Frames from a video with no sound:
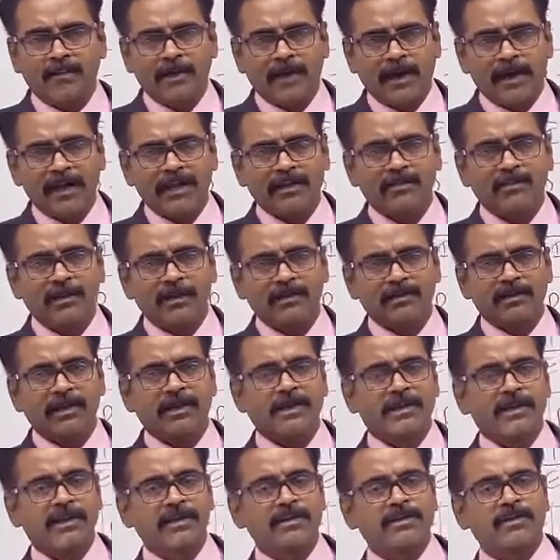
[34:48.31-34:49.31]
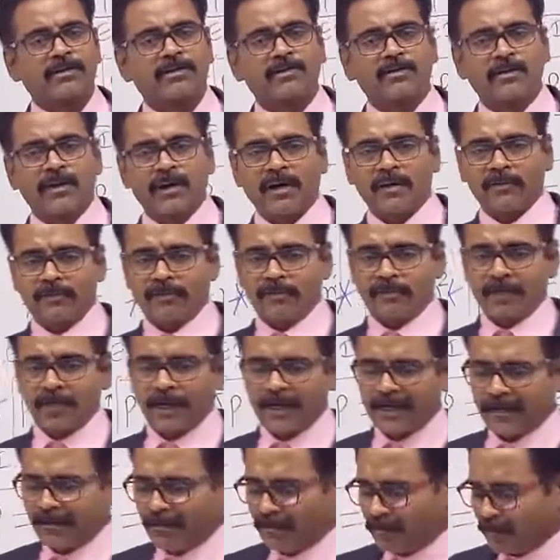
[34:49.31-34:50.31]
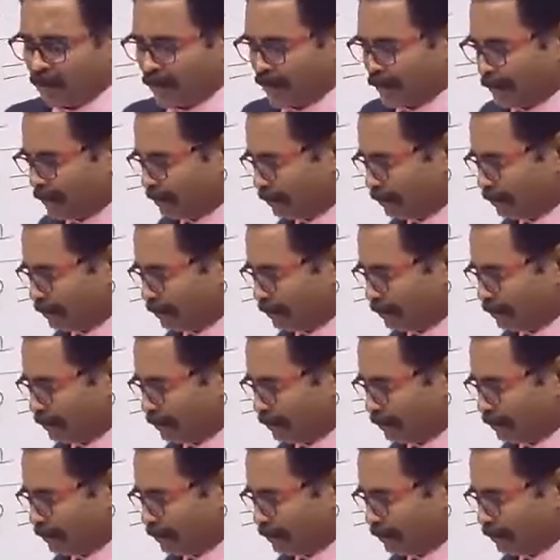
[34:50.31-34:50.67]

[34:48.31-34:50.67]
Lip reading: column is decreased to half, write down, man.